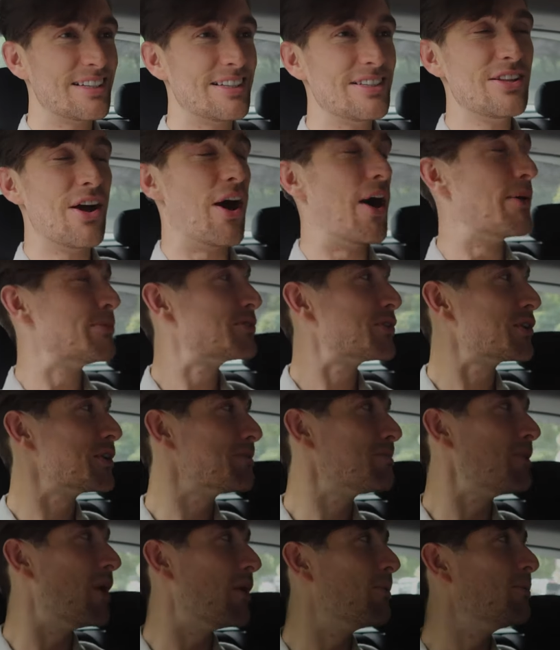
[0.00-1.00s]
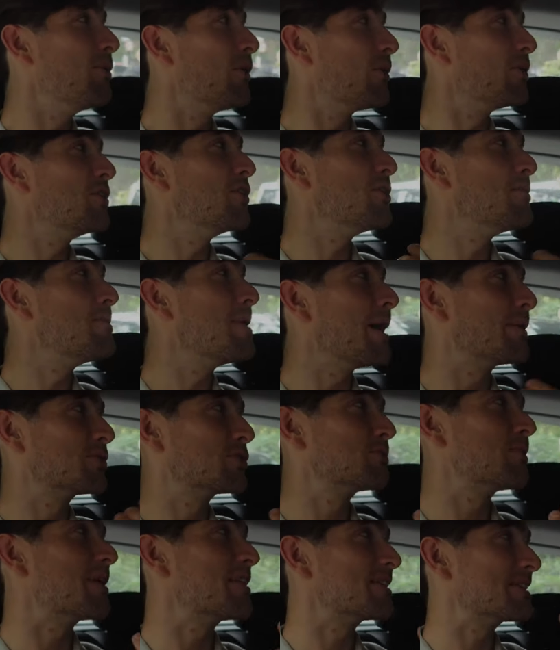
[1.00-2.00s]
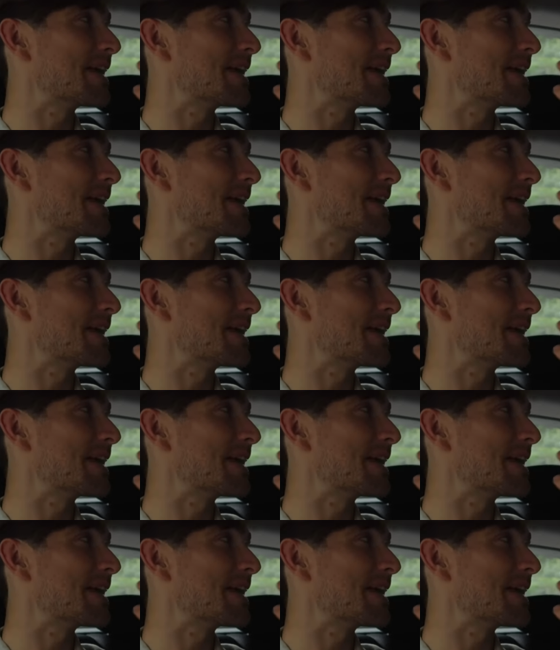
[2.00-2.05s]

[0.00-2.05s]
No, I'm talking, no, not you and me, I'm talking about the